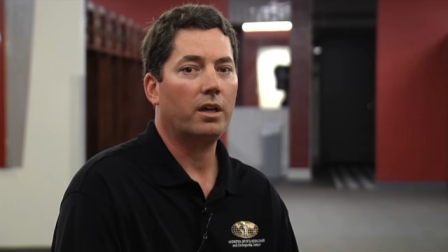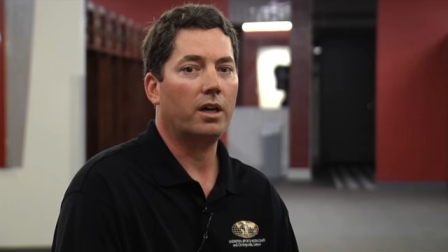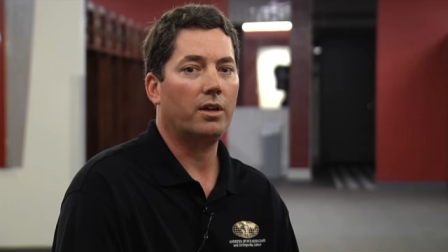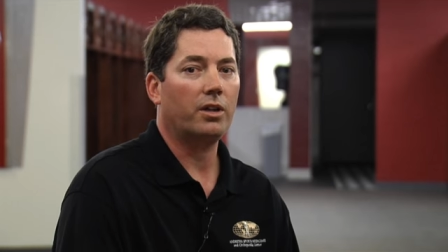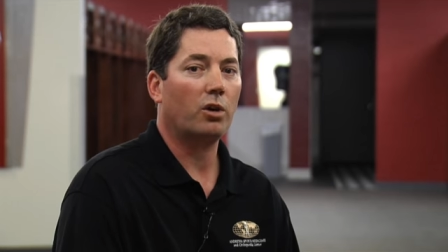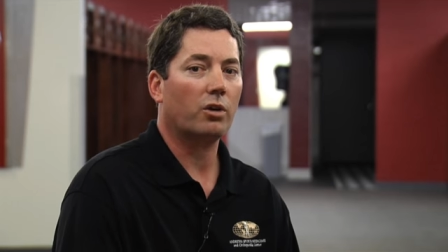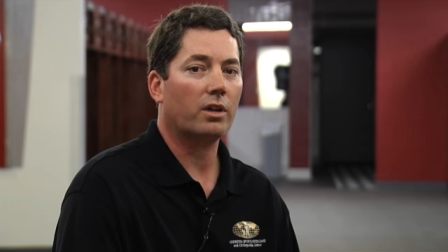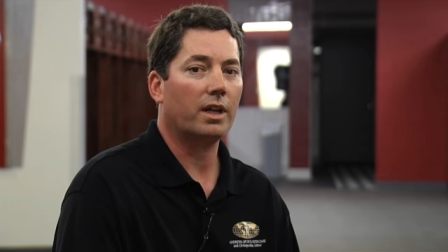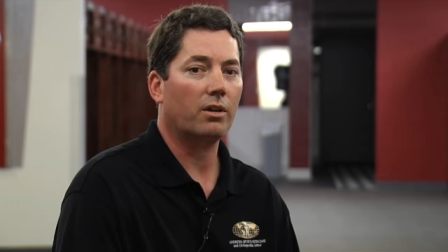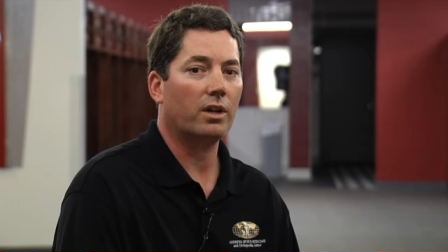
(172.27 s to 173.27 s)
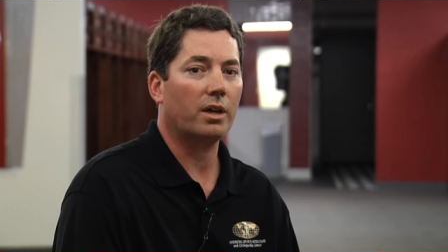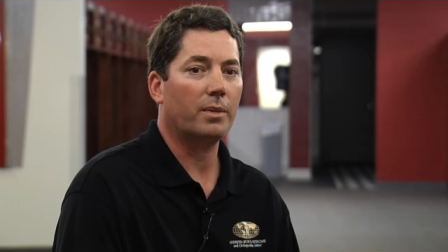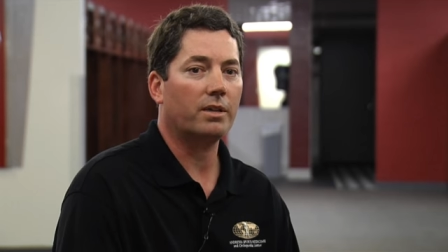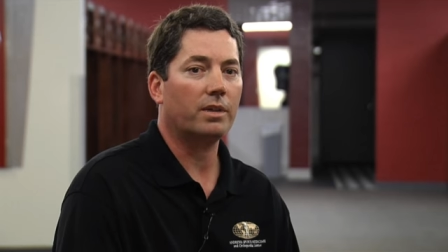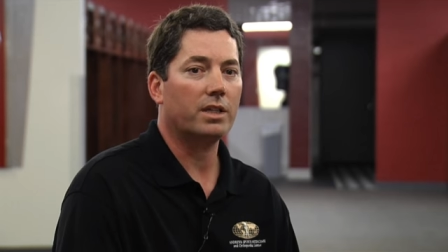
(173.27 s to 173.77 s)
The ulnar collateral
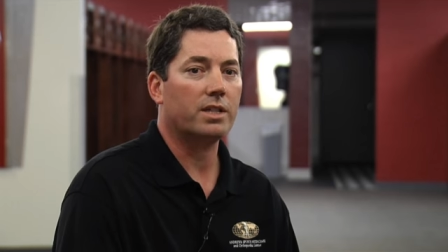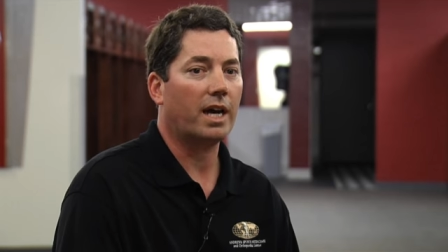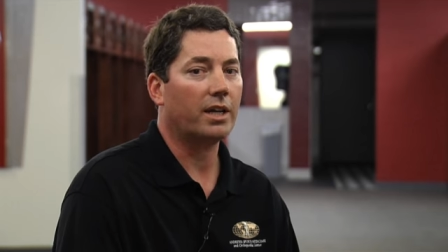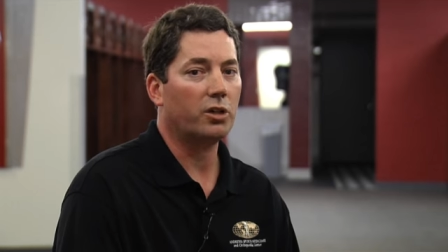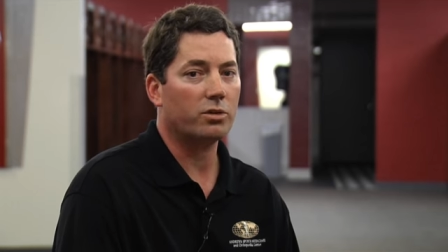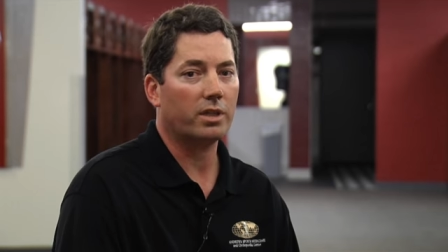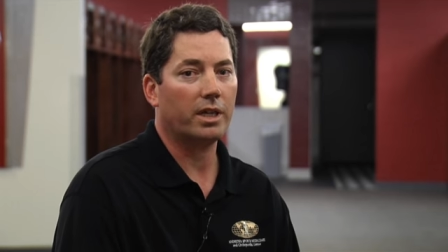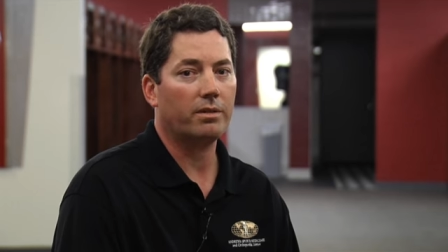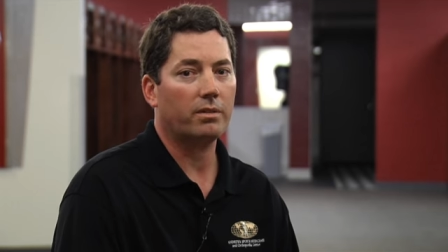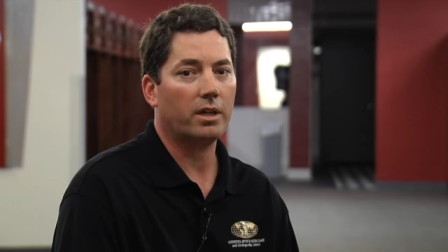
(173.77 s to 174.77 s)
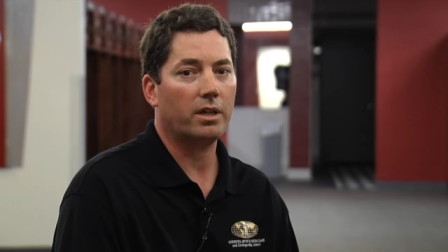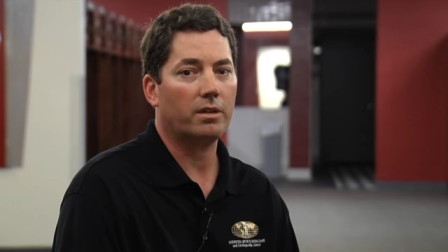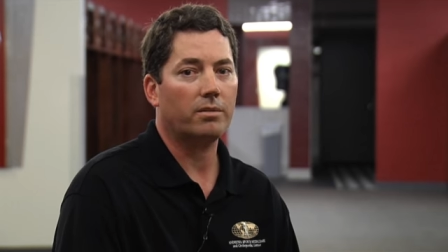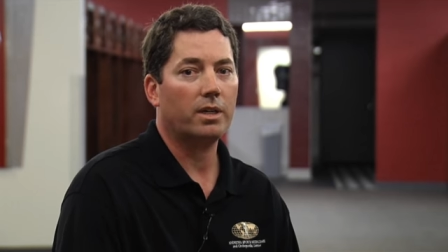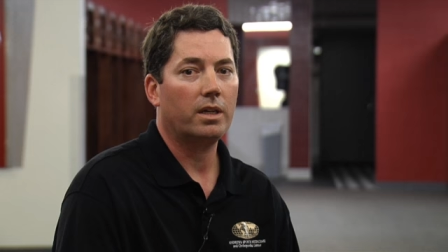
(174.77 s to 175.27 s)
ligament is not usually
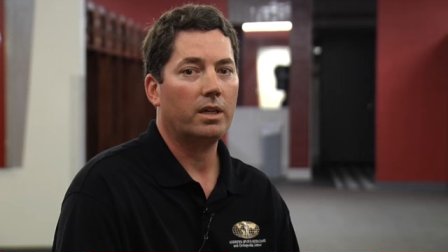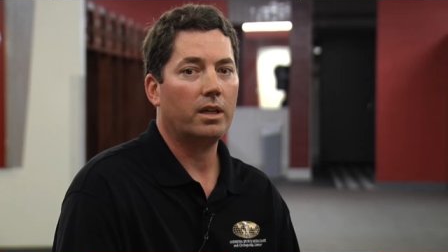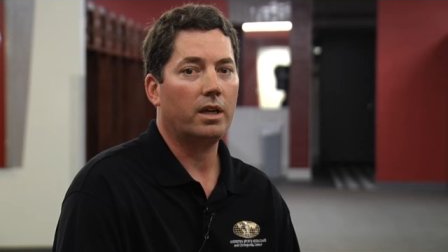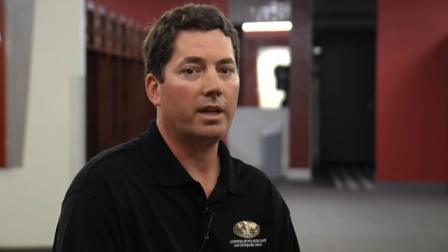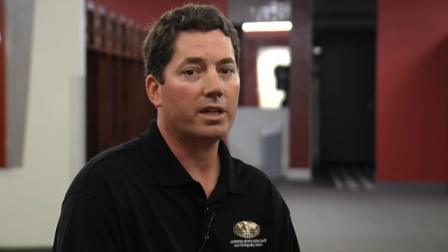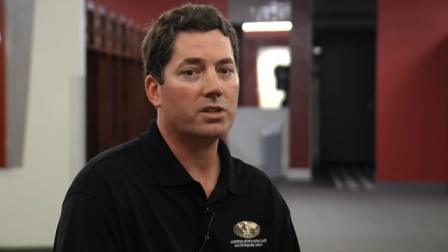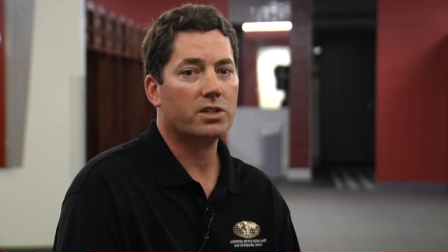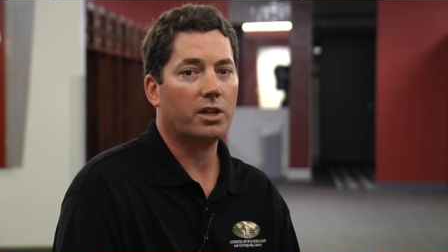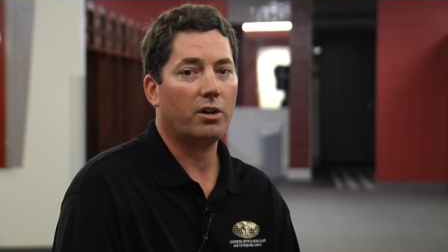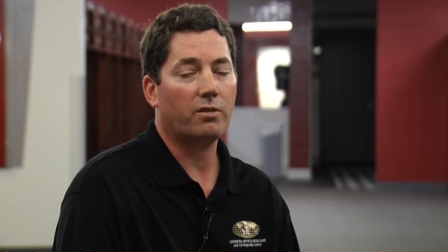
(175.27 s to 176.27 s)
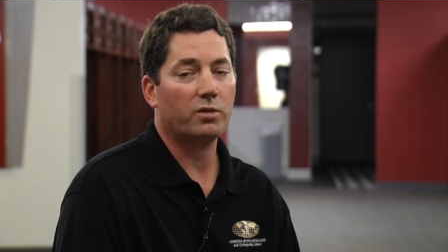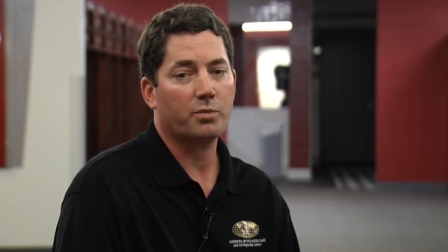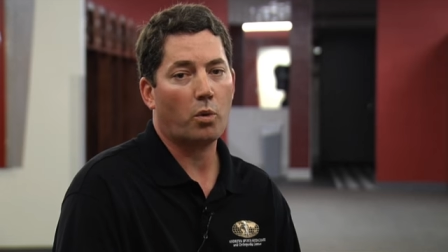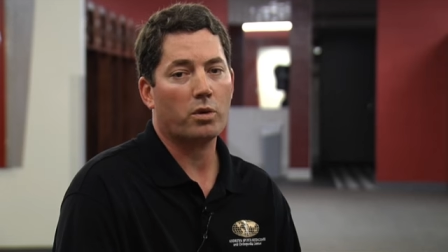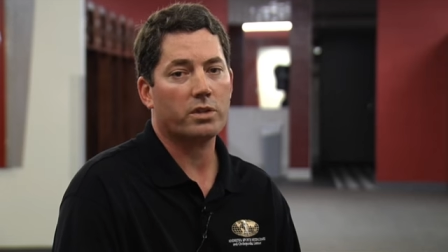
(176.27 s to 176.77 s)
necessary for
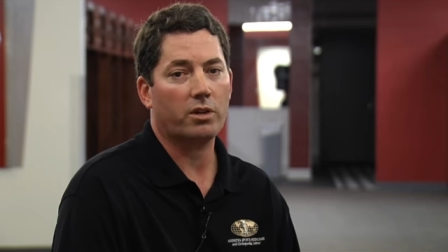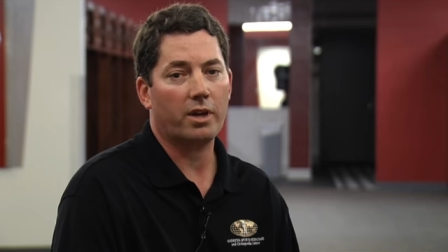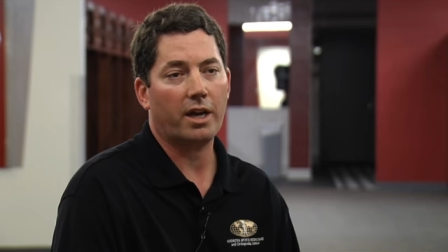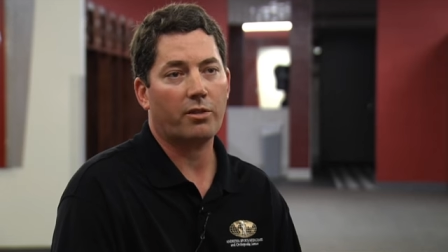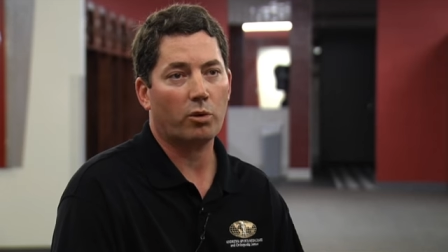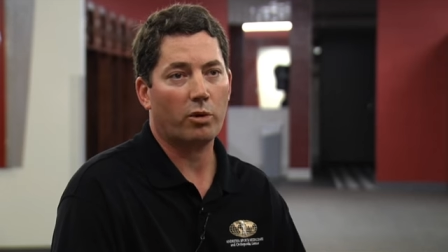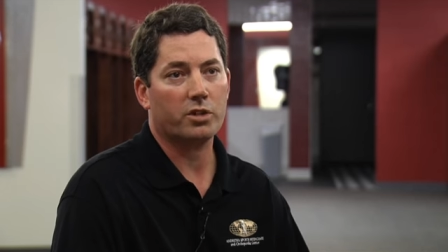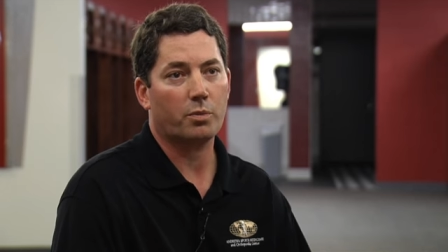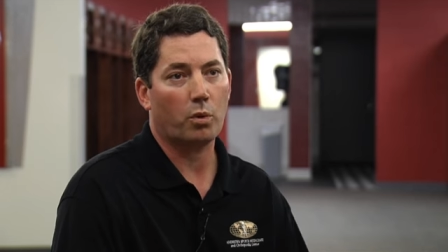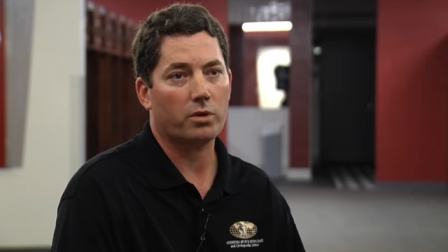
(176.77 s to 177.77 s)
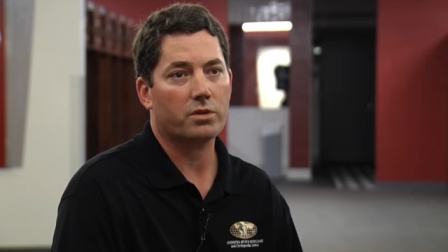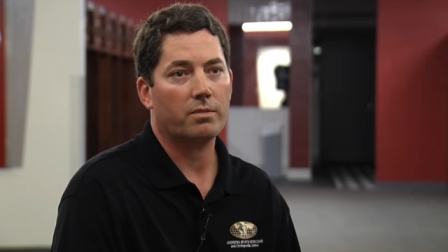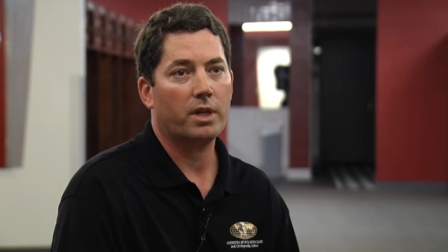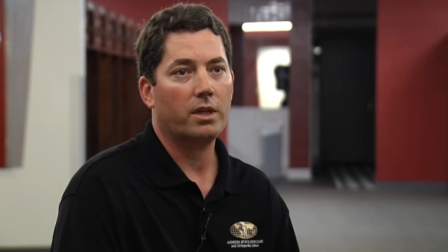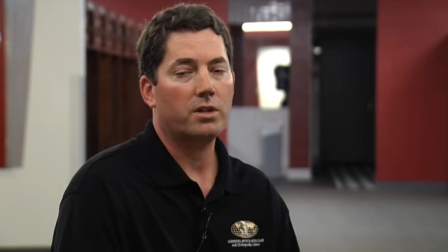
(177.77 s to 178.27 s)
sports that are not throwing sports.
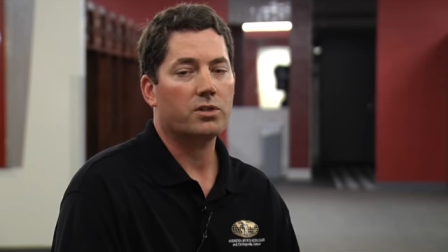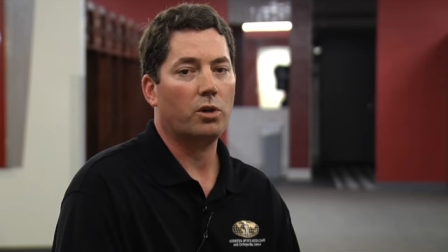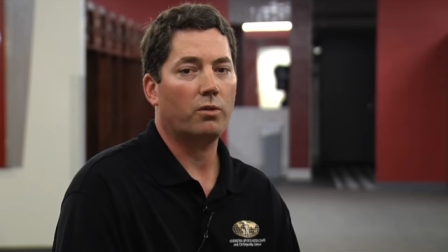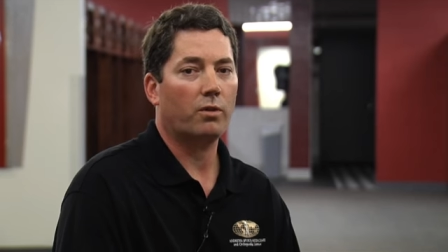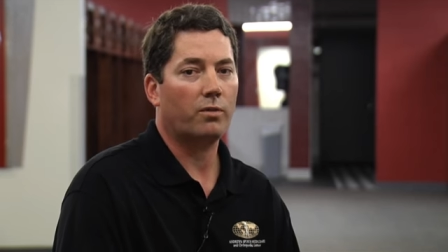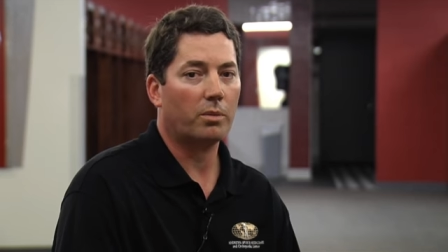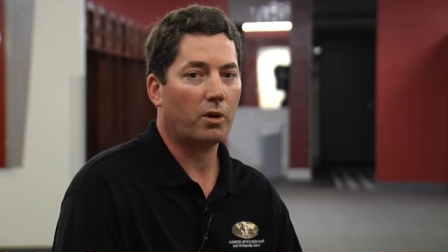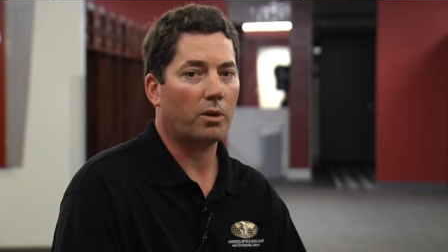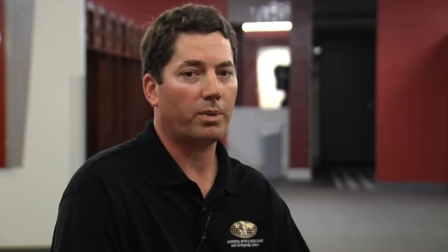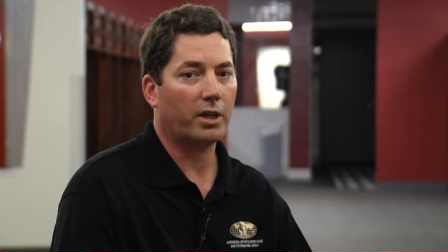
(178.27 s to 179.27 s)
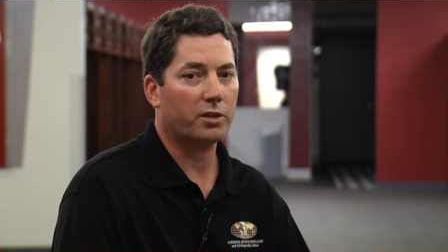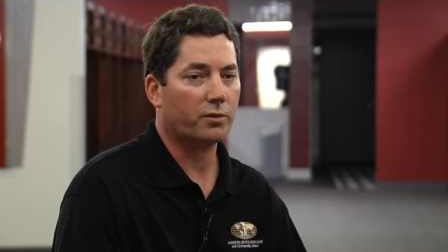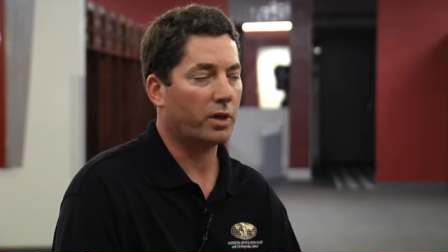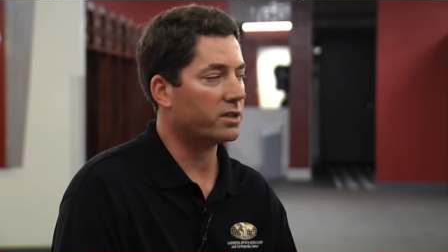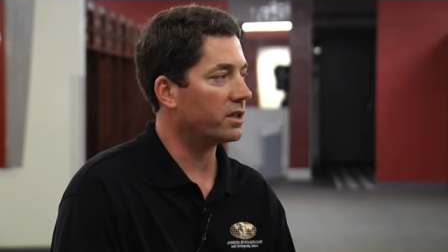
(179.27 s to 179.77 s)
So for football players,
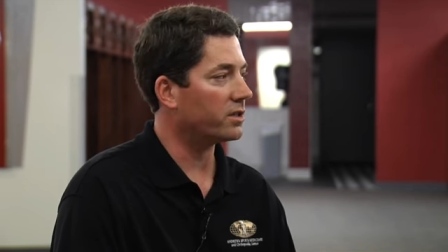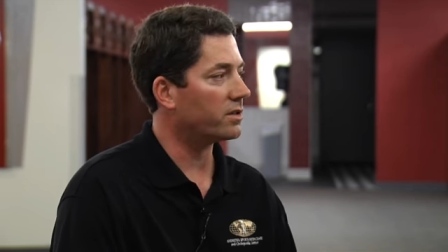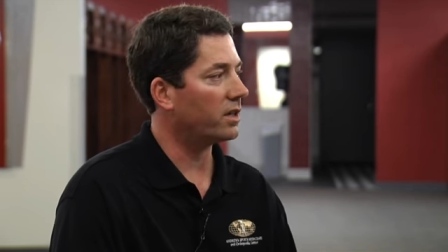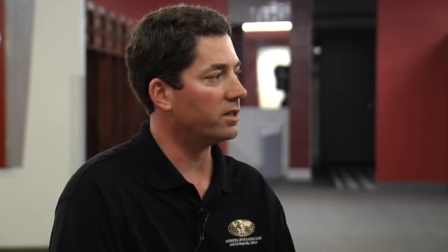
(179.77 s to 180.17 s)
for instance,